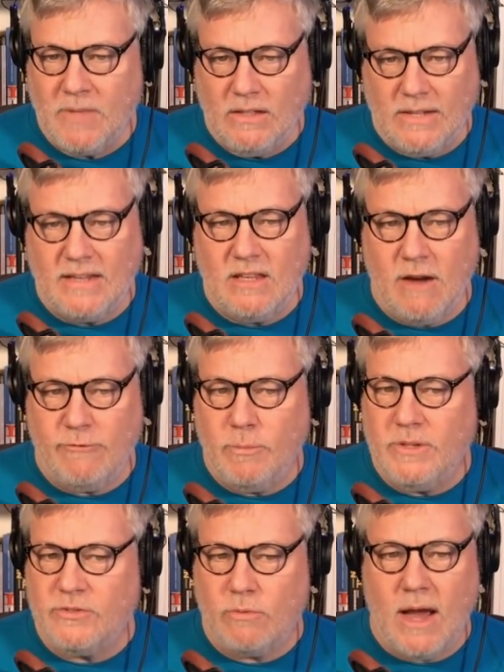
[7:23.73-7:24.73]
Let
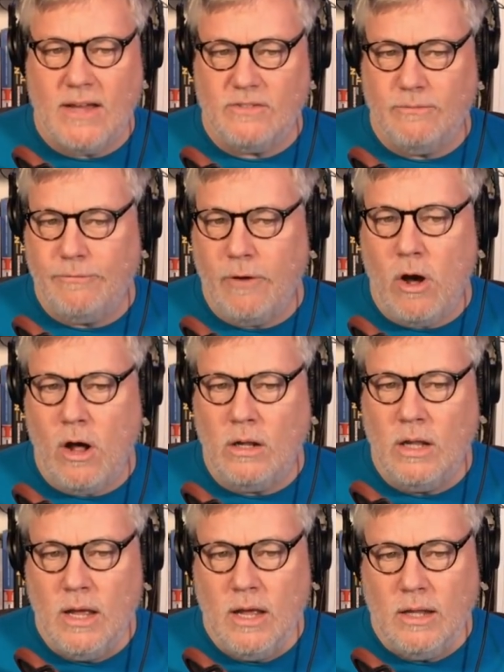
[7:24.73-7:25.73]
governments rise and
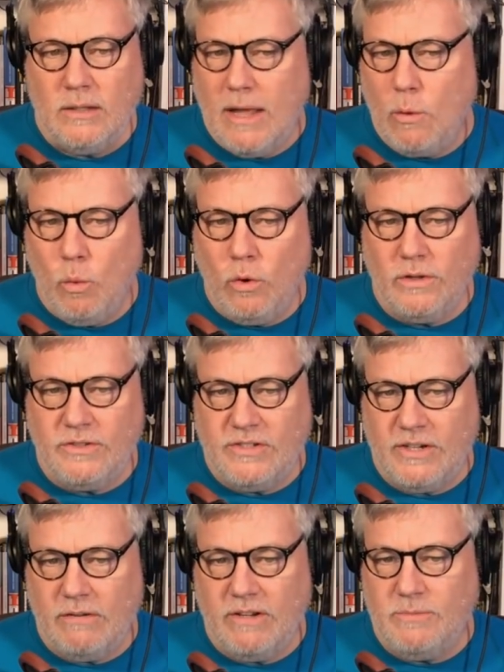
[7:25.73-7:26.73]
fall. Let World
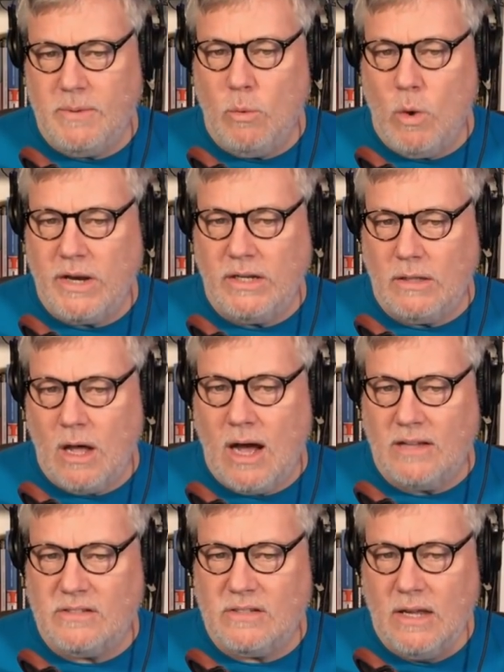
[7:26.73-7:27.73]
Series be won and
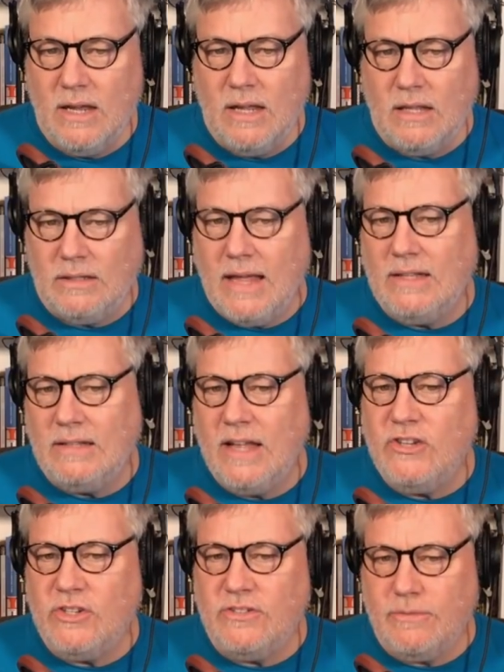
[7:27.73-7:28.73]
lost. Let
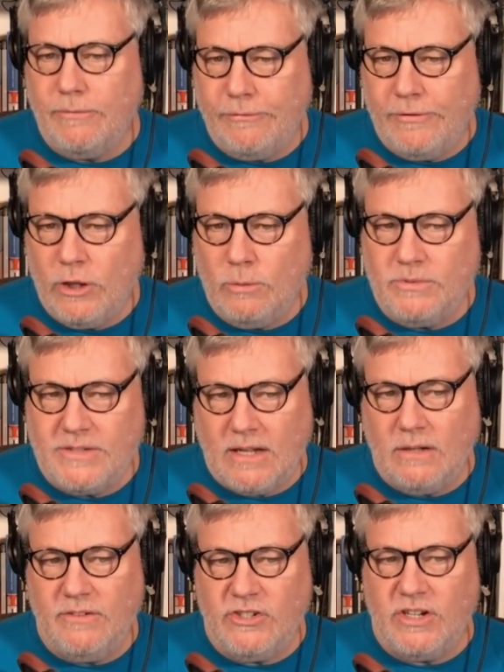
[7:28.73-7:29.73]
legends of film,
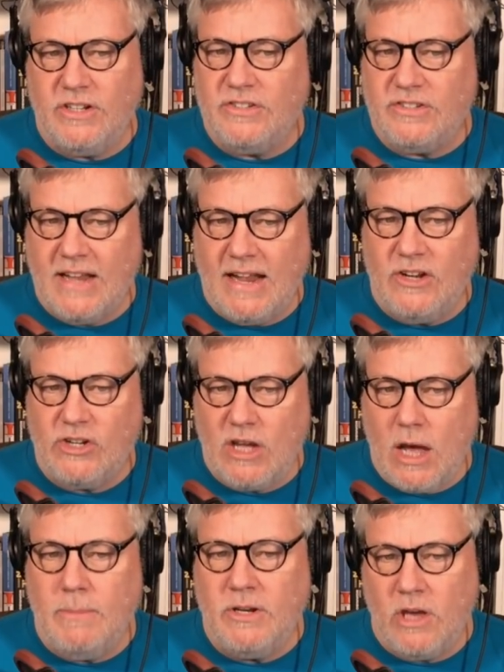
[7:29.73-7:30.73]
television, and stage
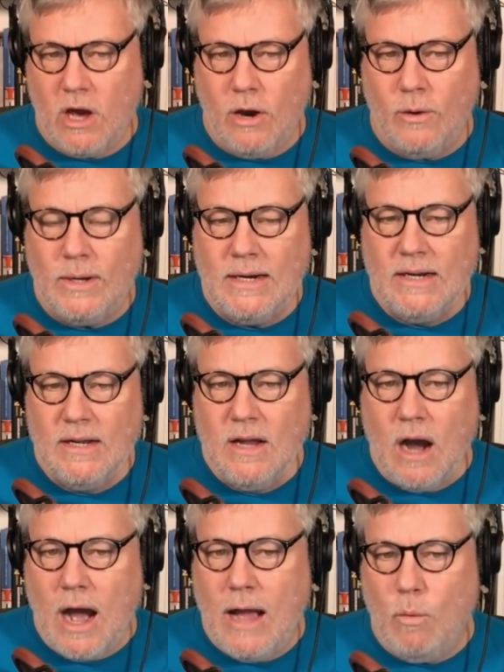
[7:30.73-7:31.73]
come and go.
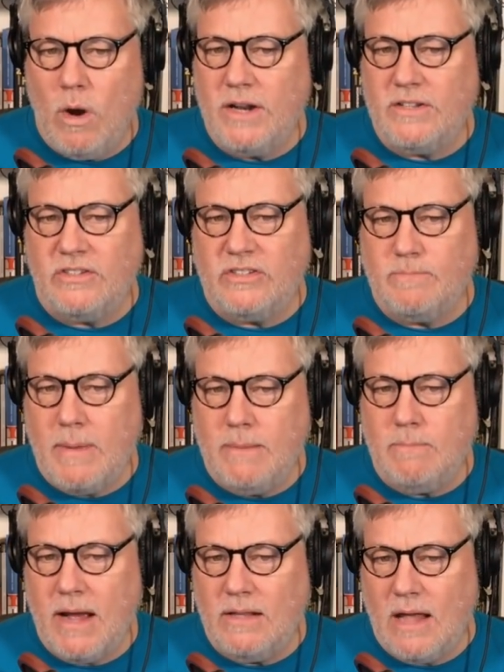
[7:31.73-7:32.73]
I wanted to
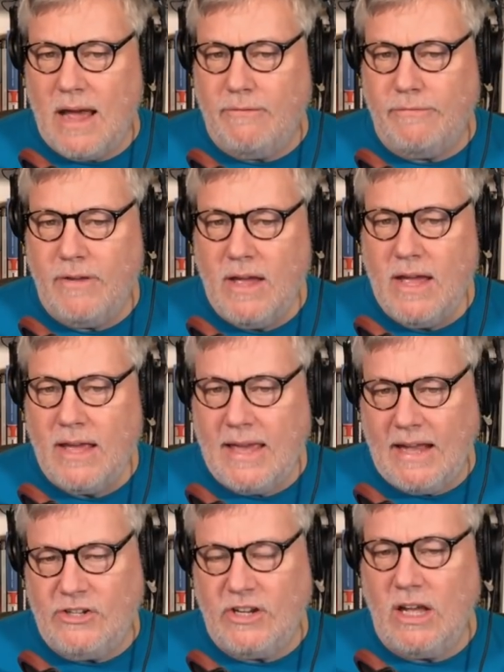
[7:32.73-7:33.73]
spend my life
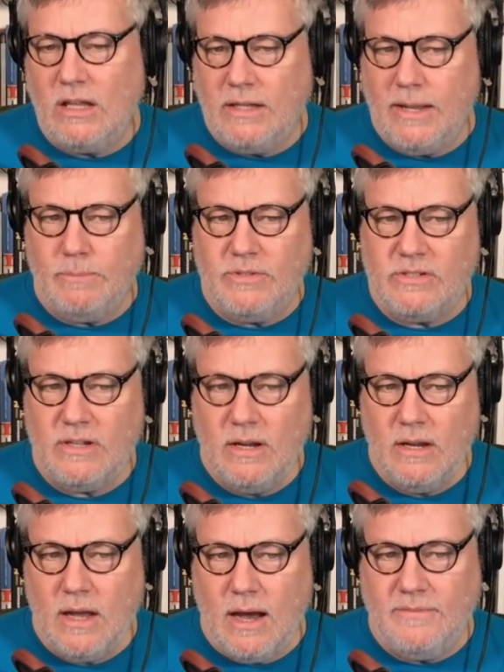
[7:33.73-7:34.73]
catching a glimpse
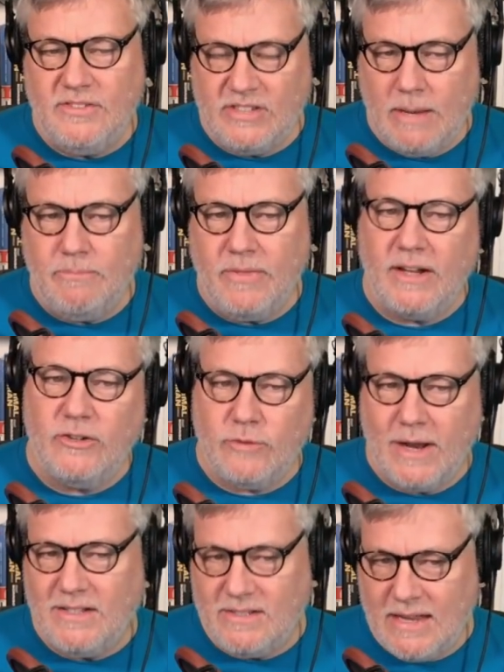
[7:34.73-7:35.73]
of something
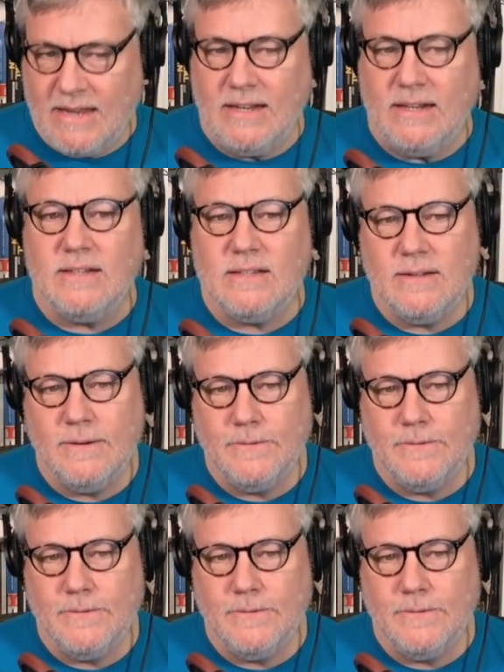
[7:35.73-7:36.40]
transcendent.